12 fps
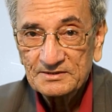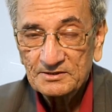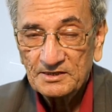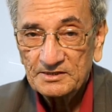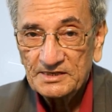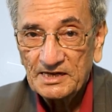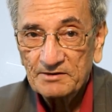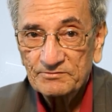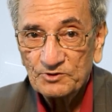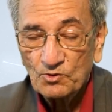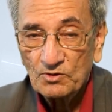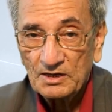They have
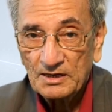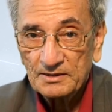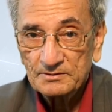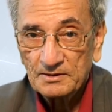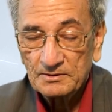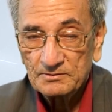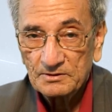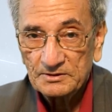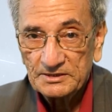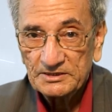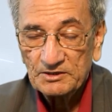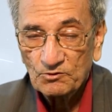
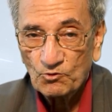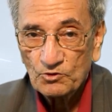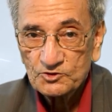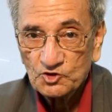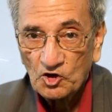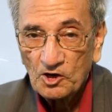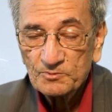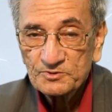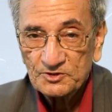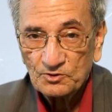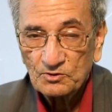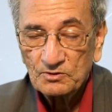they have good jobs,